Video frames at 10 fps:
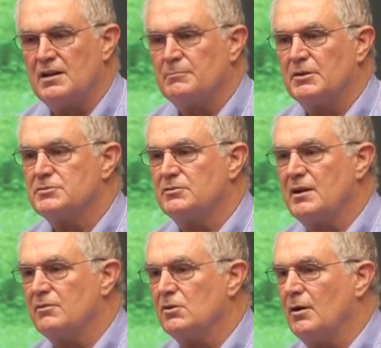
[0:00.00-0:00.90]
But you
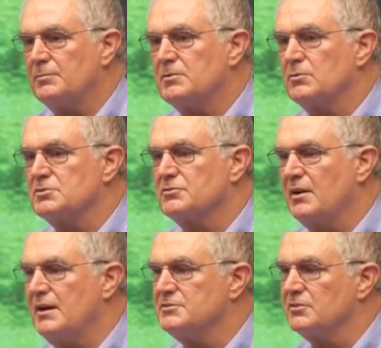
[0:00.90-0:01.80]
never go up to a
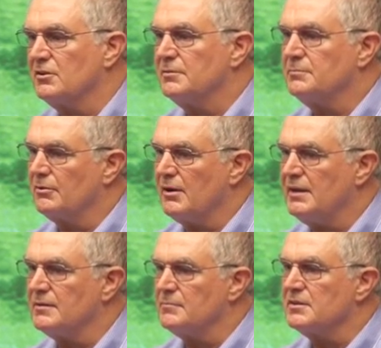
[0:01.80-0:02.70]
stranger and
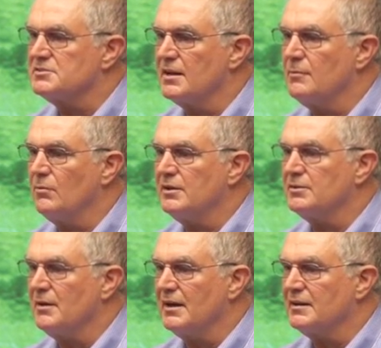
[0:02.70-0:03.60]
berate them the same way
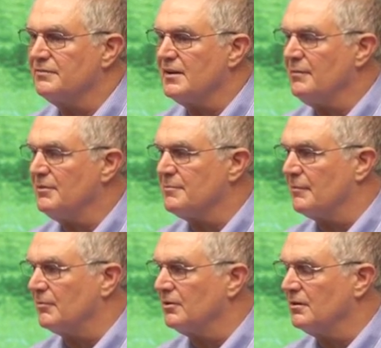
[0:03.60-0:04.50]
you might a family
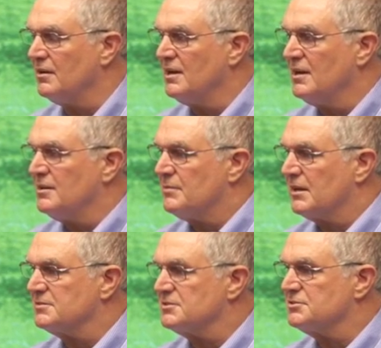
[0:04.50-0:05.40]
member,
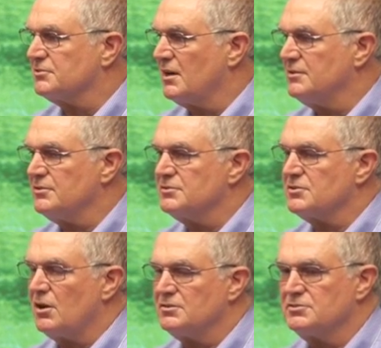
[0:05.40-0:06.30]
because a stranger is
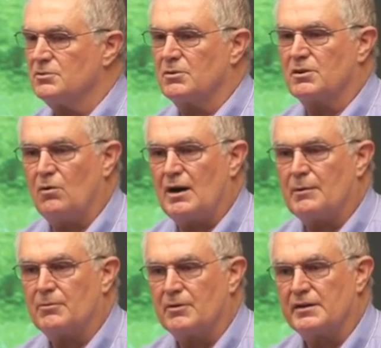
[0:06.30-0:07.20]
also a
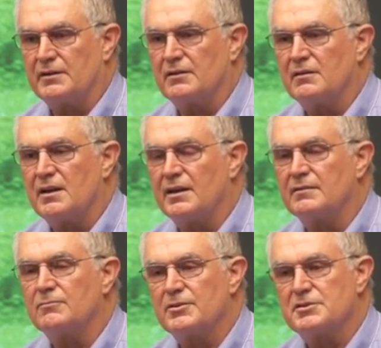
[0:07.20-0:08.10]
cooperator.
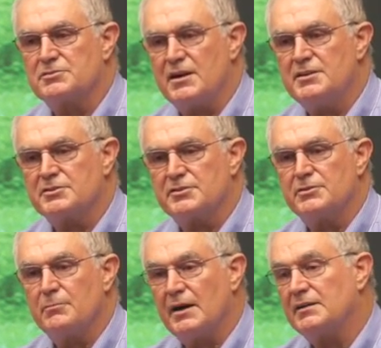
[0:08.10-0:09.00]
And with a stranger,
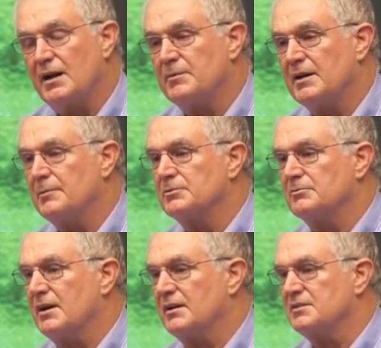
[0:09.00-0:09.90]
you might not be able to
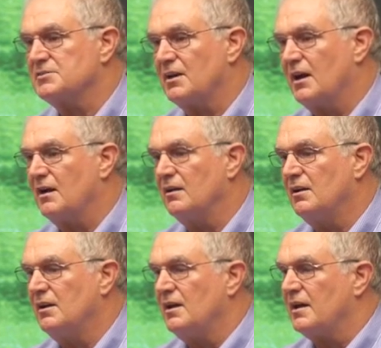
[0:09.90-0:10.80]
reconcile.
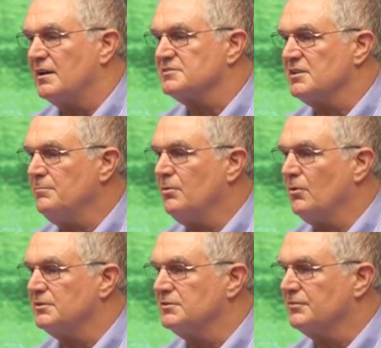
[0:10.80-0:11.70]
And at some
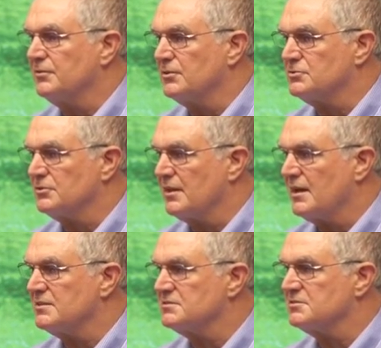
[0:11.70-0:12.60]
point in your future,
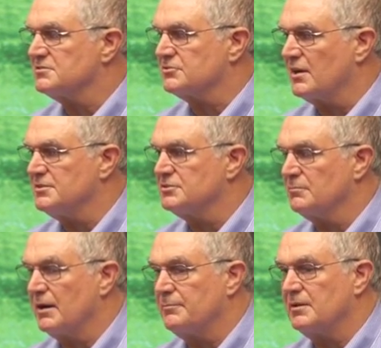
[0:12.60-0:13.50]
that stranger
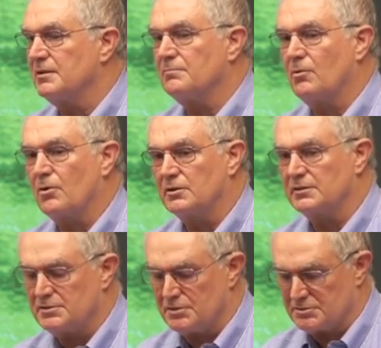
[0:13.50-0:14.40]
might be important
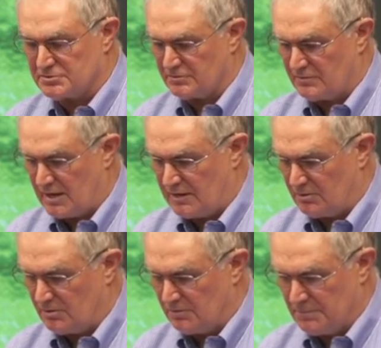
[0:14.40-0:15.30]
in your
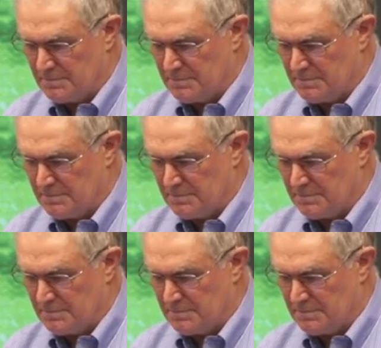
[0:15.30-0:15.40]
survival.